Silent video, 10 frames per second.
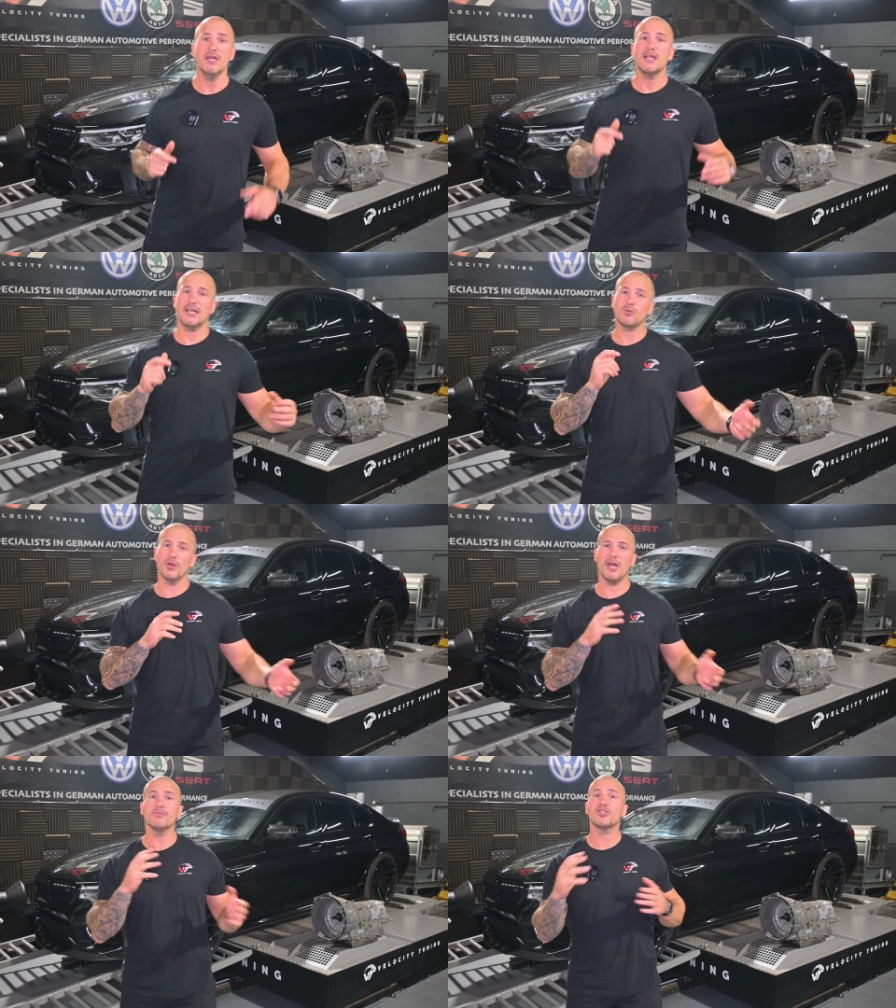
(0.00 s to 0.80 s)
That's what
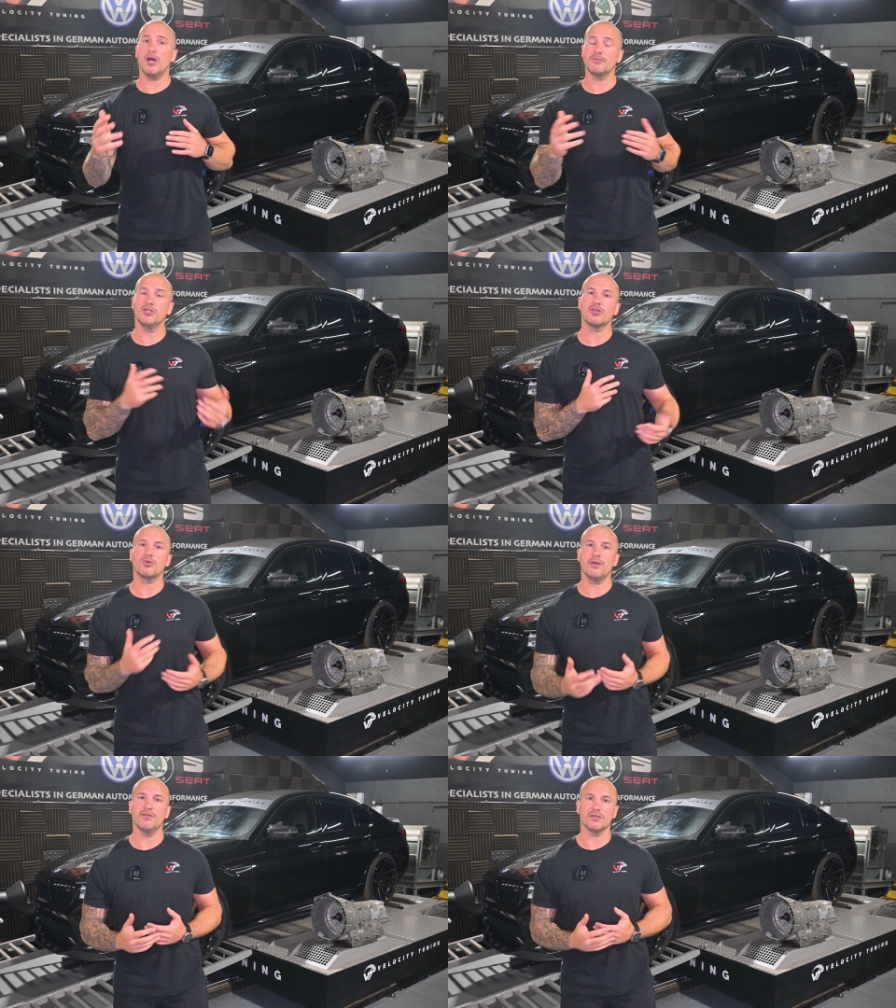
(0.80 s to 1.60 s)
them times look
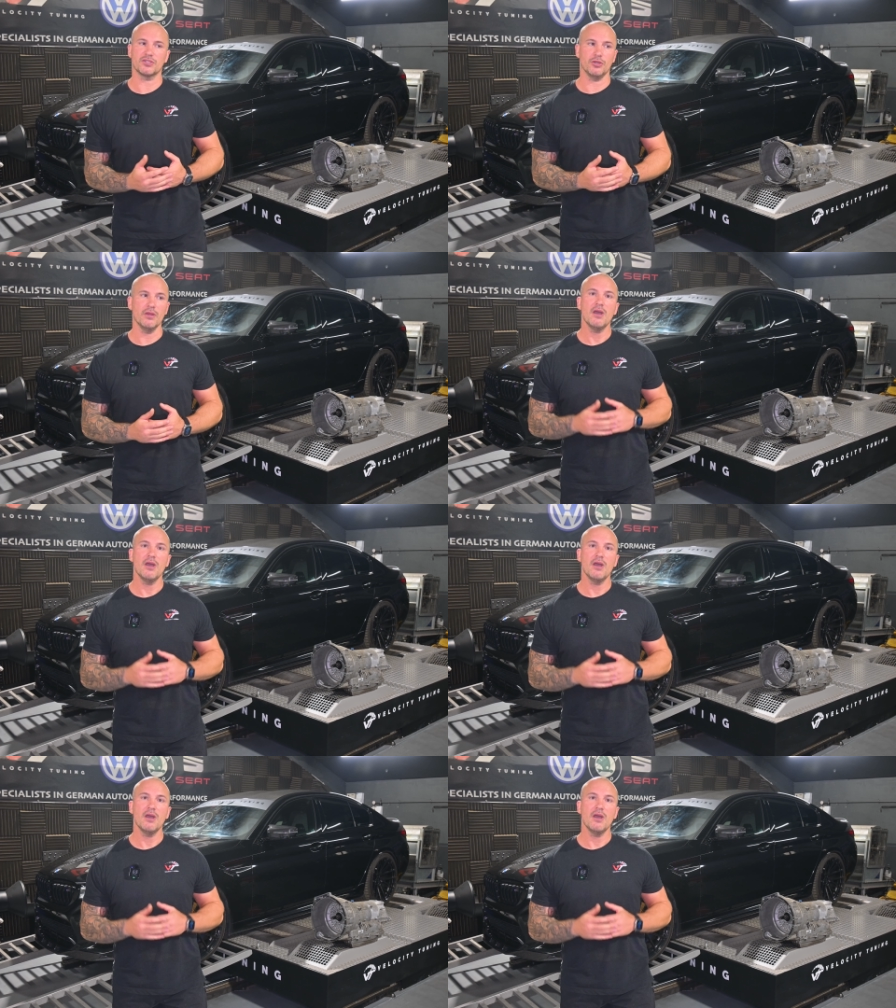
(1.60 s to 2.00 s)
equivalent to.